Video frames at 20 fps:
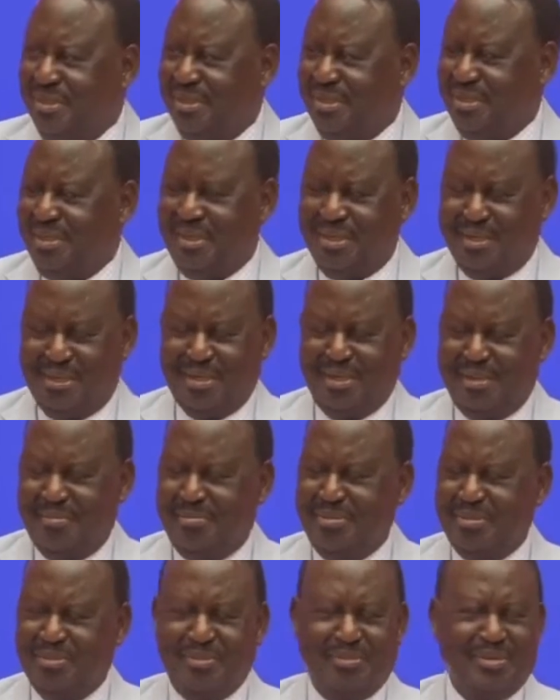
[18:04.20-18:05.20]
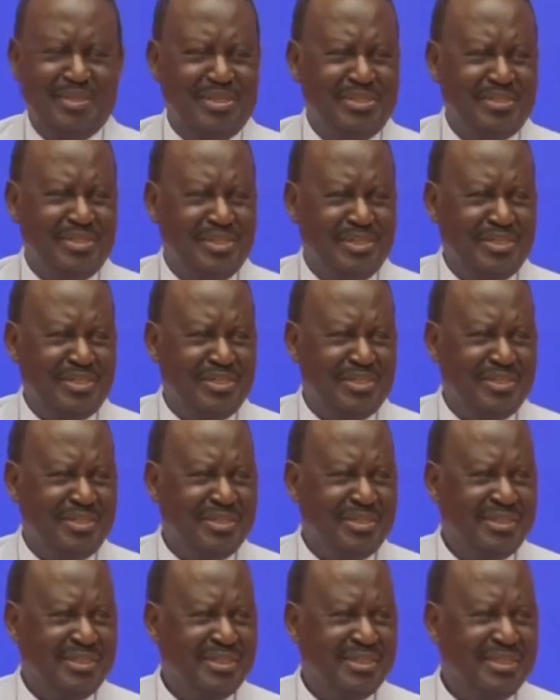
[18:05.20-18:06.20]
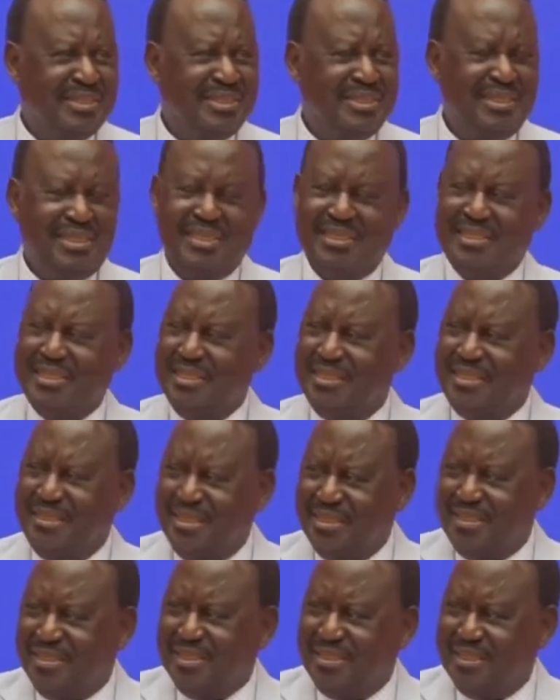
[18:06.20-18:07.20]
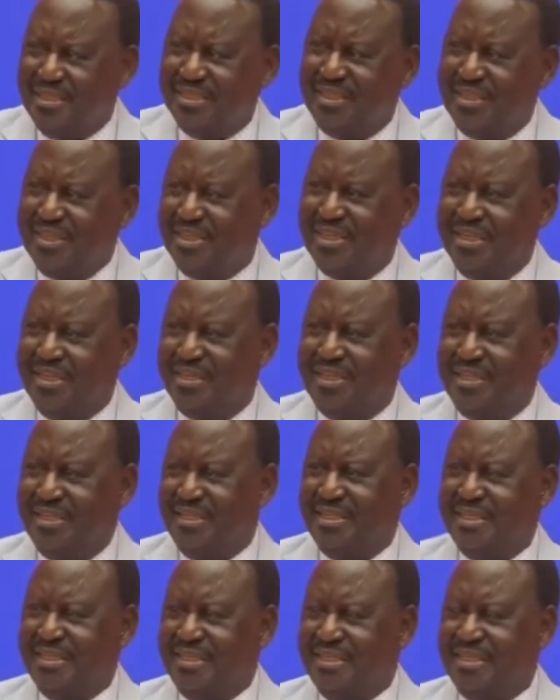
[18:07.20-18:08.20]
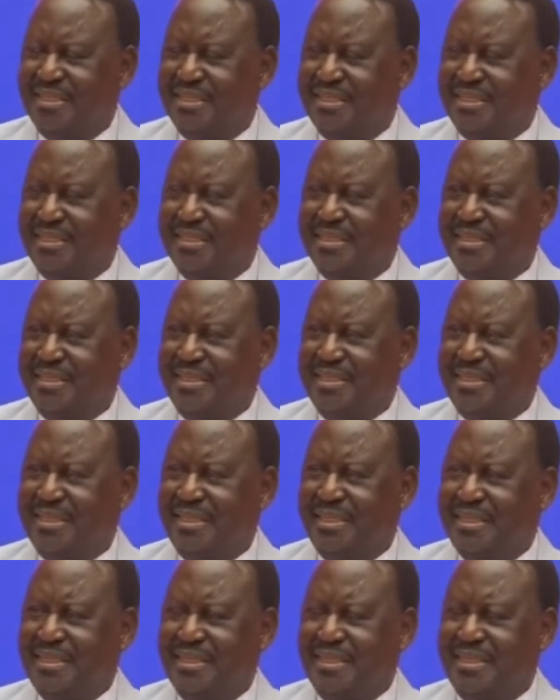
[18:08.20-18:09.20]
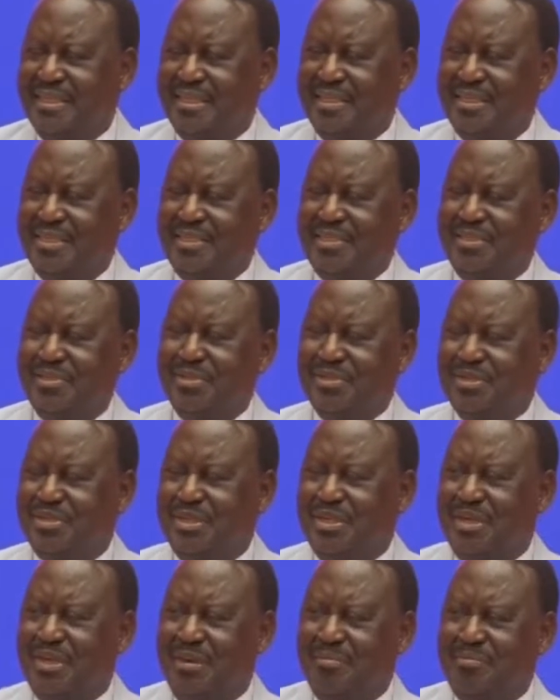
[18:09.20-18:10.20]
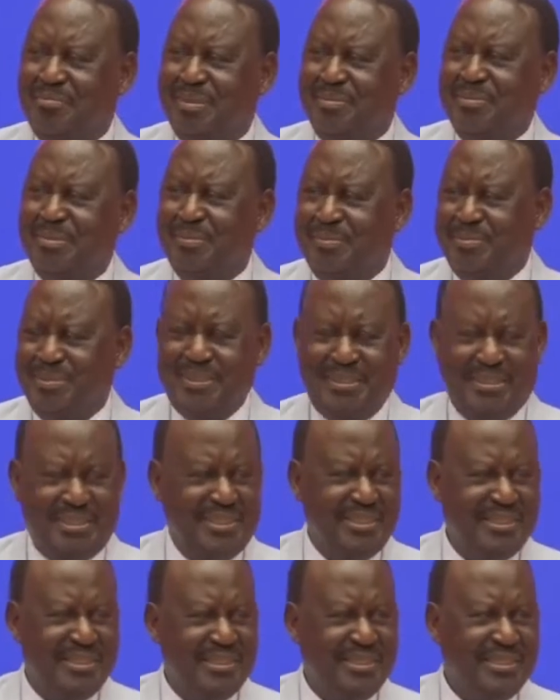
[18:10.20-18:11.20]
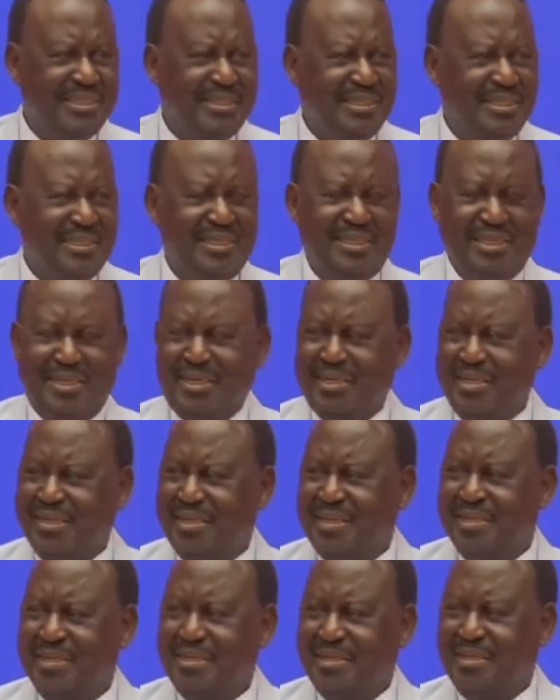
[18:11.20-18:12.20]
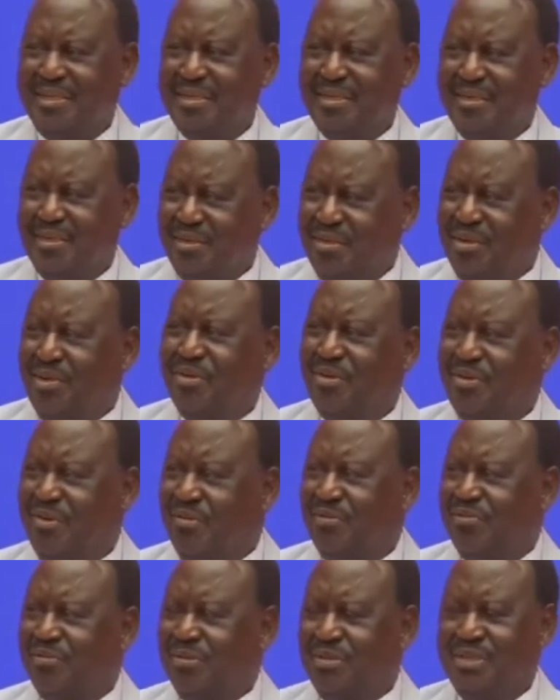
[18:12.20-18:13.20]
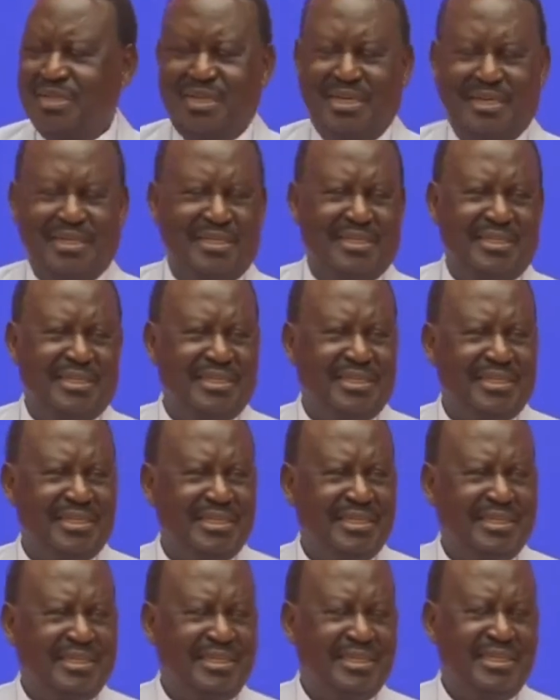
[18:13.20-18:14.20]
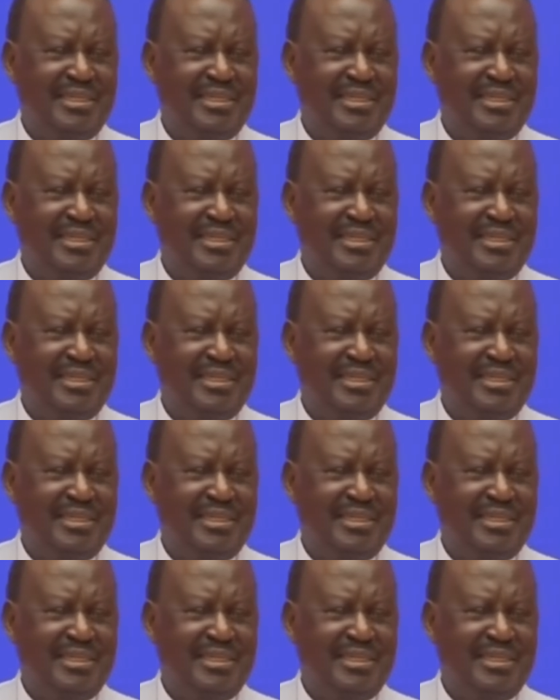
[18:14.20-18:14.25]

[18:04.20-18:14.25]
me a piece of legislation. He said, this is the secret. This was a PPP law of Gujarat,